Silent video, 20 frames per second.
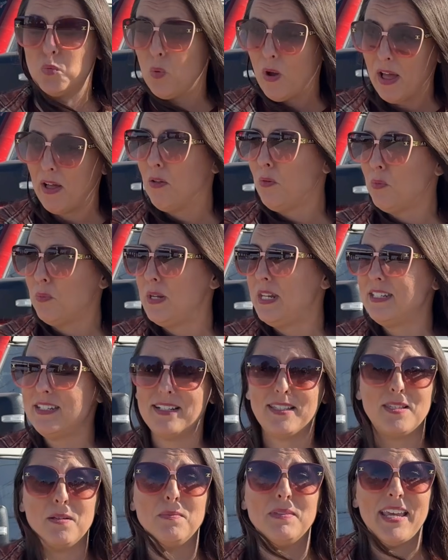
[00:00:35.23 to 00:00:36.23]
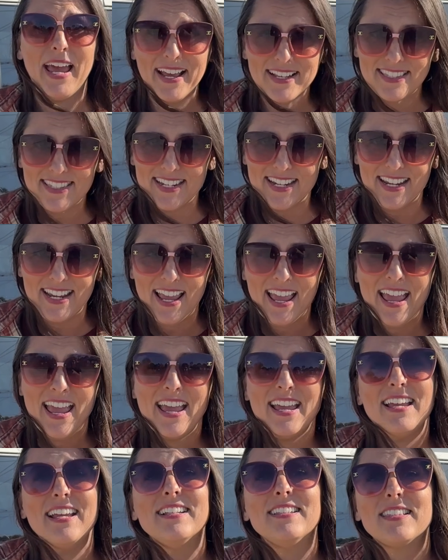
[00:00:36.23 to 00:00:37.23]
Well, we did some testing,
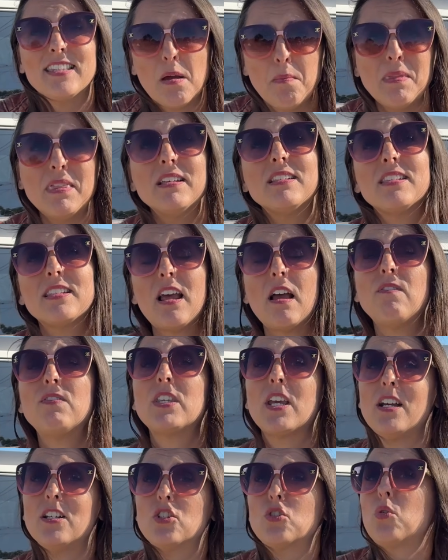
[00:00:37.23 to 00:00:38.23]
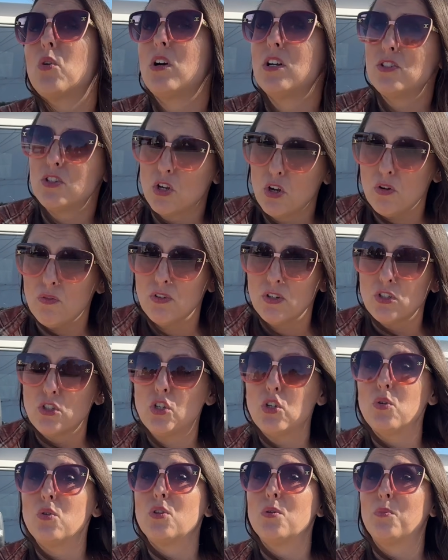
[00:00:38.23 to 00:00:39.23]
and some of the stuff does cross over
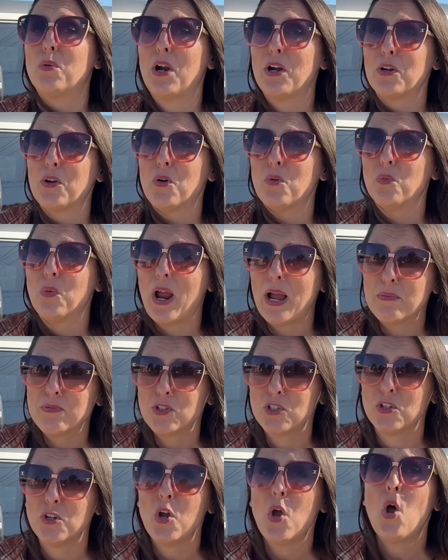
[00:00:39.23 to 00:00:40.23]
to the Bronco Raptor.